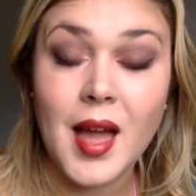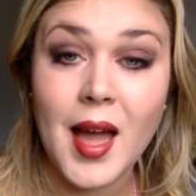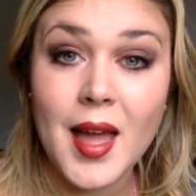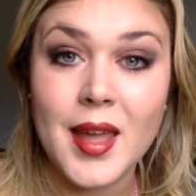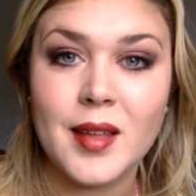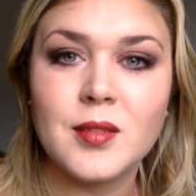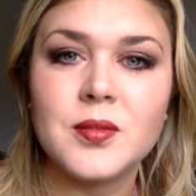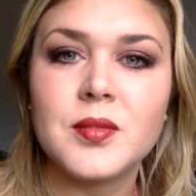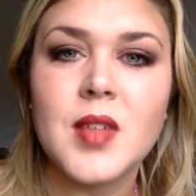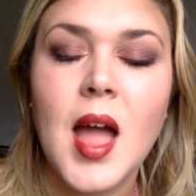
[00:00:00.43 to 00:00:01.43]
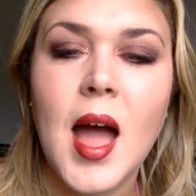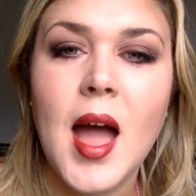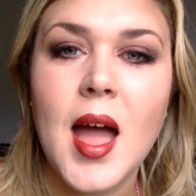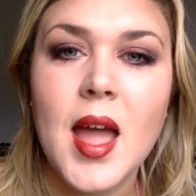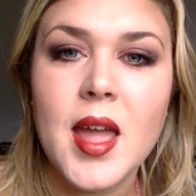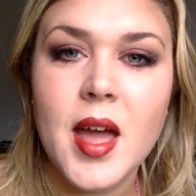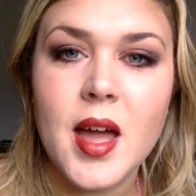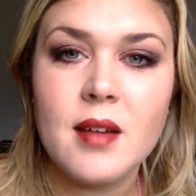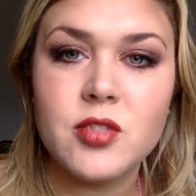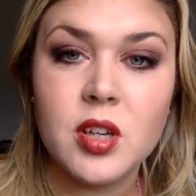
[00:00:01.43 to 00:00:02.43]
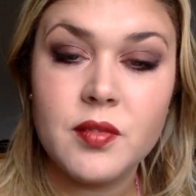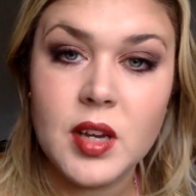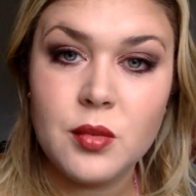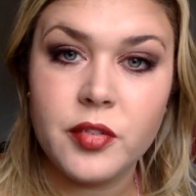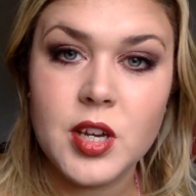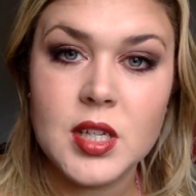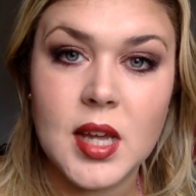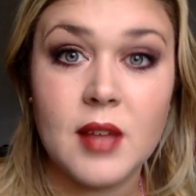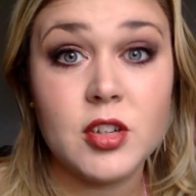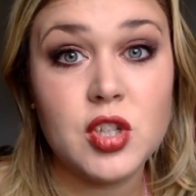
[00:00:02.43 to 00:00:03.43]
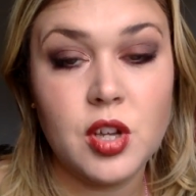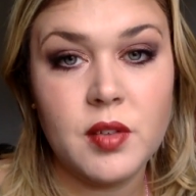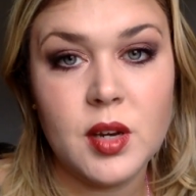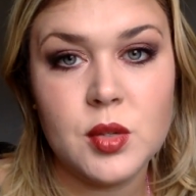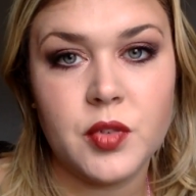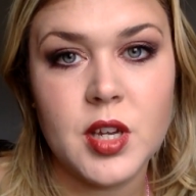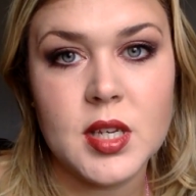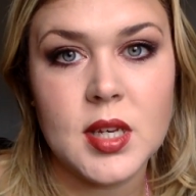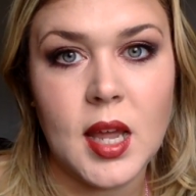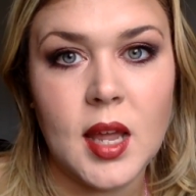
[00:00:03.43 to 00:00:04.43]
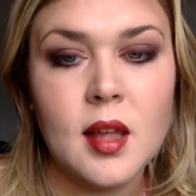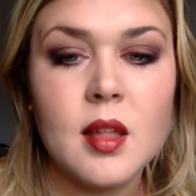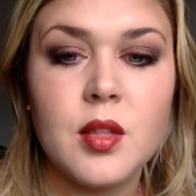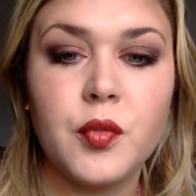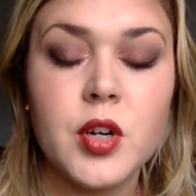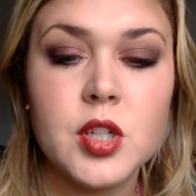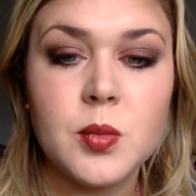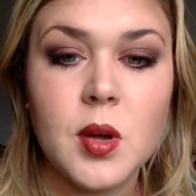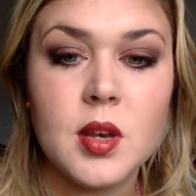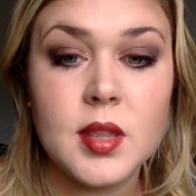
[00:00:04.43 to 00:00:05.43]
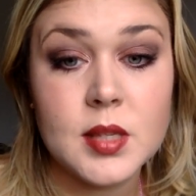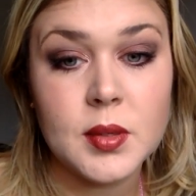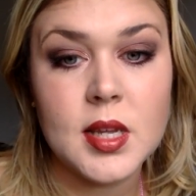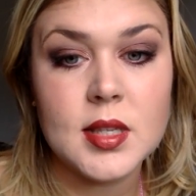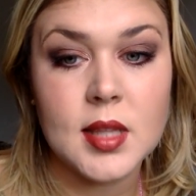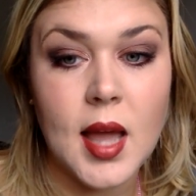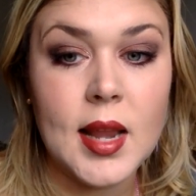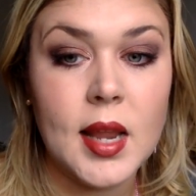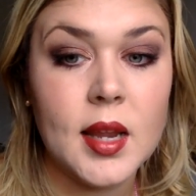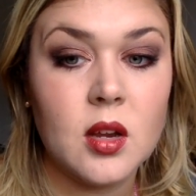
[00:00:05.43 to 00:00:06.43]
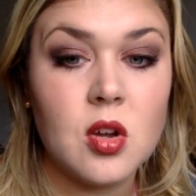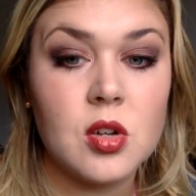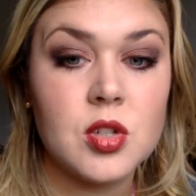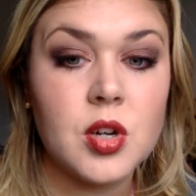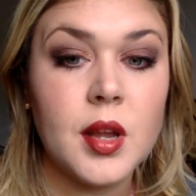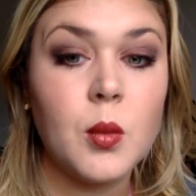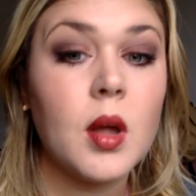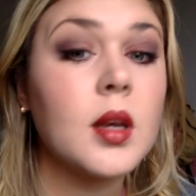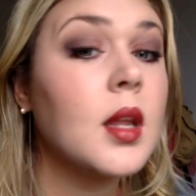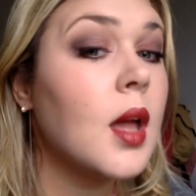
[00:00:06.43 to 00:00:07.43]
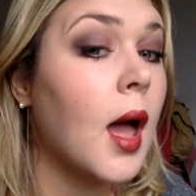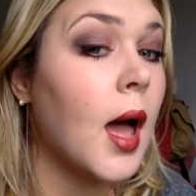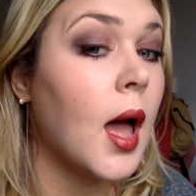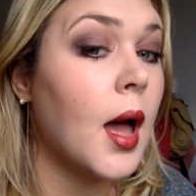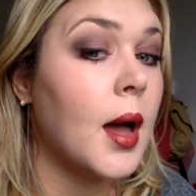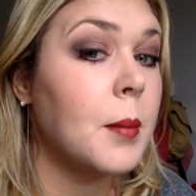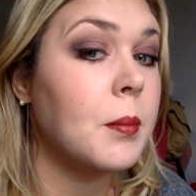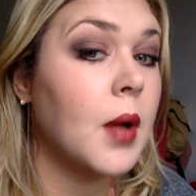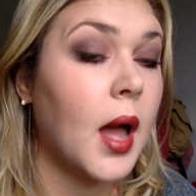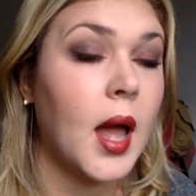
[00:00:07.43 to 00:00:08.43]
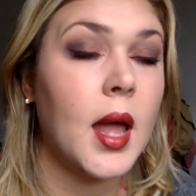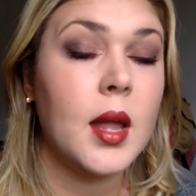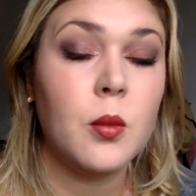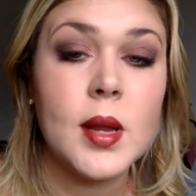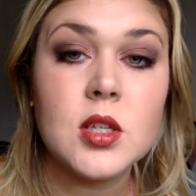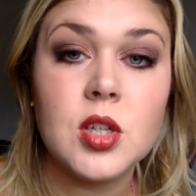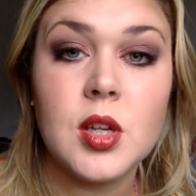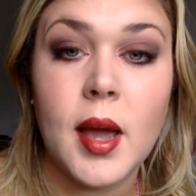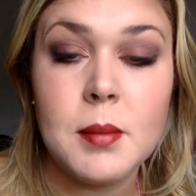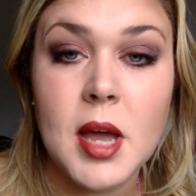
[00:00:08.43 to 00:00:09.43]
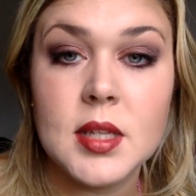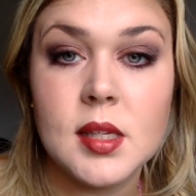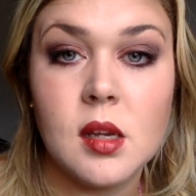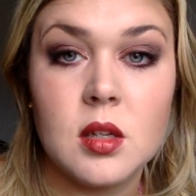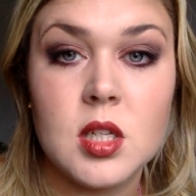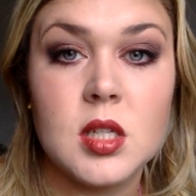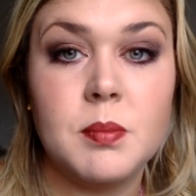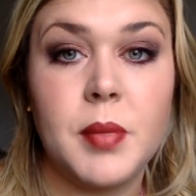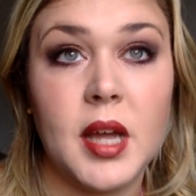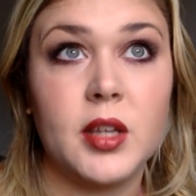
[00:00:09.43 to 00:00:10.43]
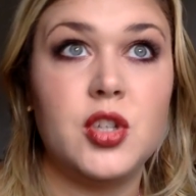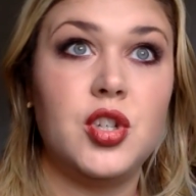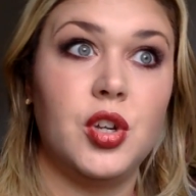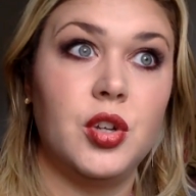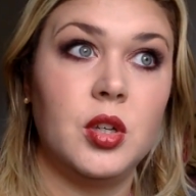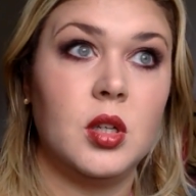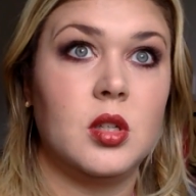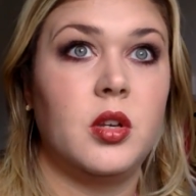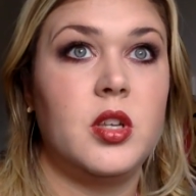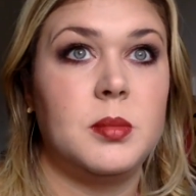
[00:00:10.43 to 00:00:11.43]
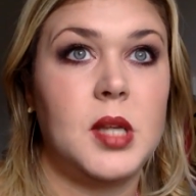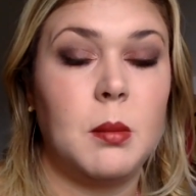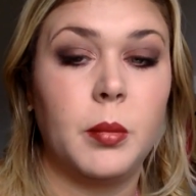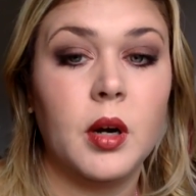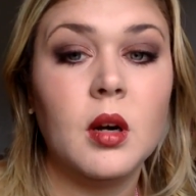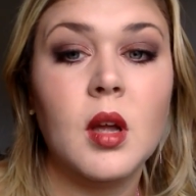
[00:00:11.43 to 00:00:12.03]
Hi, I have done a video for you today. I've done two videos for you today. The first one, this one is the highlighting and contouring one. I went to IMATS in London back in June, it's now September,